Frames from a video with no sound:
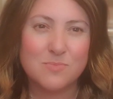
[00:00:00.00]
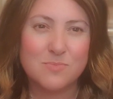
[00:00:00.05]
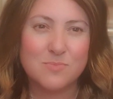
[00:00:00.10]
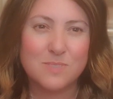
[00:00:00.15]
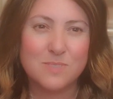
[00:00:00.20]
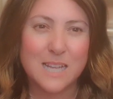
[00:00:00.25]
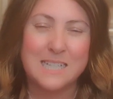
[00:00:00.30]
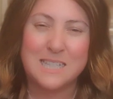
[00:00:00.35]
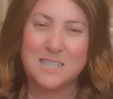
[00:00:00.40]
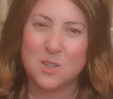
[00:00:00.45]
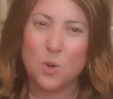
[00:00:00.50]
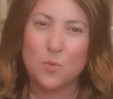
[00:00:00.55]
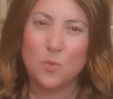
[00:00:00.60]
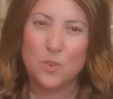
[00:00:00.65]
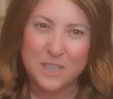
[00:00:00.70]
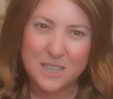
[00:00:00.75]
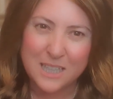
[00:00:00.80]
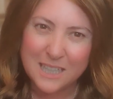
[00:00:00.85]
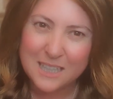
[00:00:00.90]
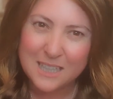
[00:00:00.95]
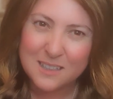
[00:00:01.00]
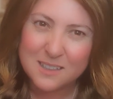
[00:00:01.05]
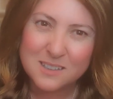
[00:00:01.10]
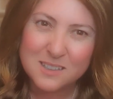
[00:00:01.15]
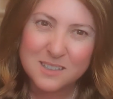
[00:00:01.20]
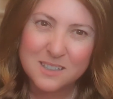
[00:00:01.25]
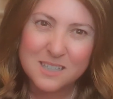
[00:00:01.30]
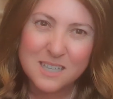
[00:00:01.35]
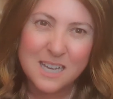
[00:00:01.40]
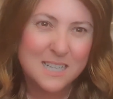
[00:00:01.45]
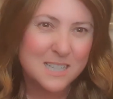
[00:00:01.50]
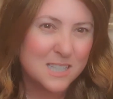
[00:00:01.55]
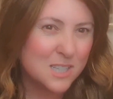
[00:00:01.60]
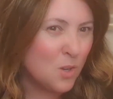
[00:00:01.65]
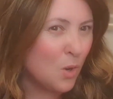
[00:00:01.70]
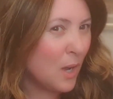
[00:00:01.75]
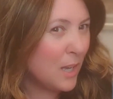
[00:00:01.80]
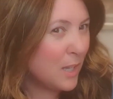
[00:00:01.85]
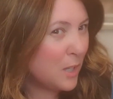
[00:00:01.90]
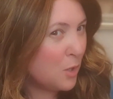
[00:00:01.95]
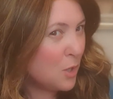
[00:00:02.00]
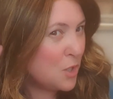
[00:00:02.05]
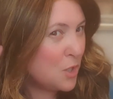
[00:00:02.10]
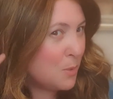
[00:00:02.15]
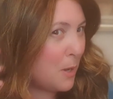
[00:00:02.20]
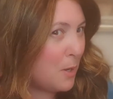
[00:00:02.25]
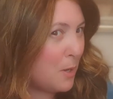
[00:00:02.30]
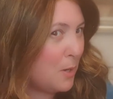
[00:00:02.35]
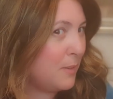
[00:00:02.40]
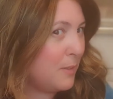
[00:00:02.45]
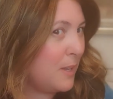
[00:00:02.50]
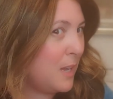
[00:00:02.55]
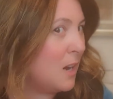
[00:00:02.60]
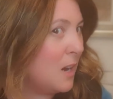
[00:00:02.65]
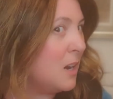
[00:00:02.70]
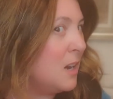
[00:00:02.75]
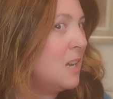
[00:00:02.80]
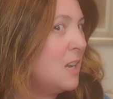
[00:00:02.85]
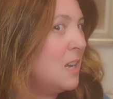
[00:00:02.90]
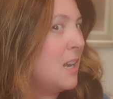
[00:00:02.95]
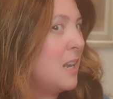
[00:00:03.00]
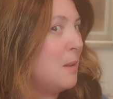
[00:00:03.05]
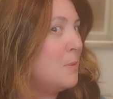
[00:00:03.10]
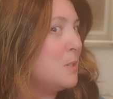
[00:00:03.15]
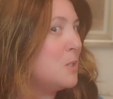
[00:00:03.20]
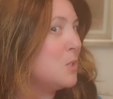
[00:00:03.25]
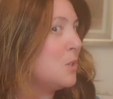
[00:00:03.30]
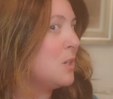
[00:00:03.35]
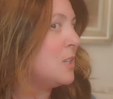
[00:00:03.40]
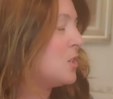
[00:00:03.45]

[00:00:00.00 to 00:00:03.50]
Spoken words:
it's not really. It's not a huge amount of hair. I'm just going to